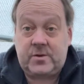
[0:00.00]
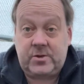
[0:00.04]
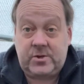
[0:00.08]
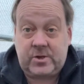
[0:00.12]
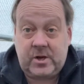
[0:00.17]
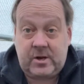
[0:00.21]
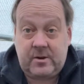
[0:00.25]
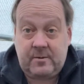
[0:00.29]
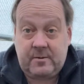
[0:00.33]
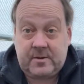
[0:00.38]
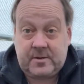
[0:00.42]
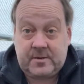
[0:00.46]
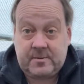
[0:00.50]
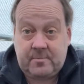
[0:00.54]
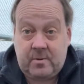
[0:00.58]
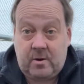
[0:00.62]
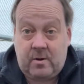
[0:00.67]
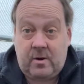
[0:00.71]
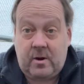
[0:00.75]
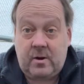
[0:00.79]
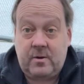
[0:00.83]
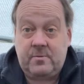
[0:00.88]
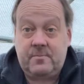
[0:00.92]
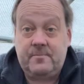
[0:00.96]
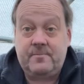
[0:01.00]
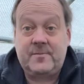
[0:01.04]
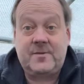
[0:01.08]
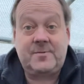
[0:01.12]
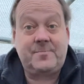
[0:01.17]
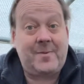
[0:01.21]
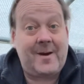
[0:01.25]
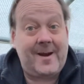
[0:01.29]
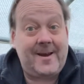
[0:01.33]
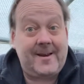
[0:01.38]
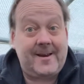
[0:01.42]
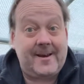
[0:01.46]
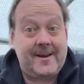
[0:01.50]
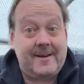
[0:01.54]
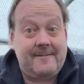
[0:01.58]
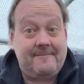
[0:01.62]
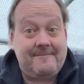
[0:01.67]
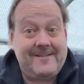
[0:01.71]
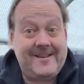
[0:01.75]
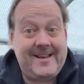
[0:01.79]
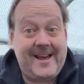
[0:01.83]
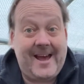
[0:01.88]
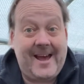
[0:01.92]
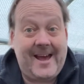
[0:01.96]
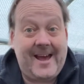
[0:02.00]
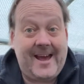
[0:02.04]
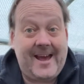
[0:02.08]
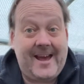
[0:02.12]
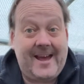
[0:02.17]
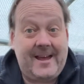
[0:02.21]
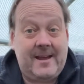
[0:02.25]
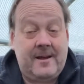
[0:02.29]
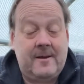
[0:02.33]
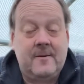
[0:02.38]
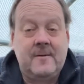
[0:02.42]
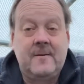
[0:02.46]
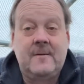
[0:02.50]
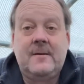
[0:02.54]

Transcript: of January tomorrow. It's payday, yay!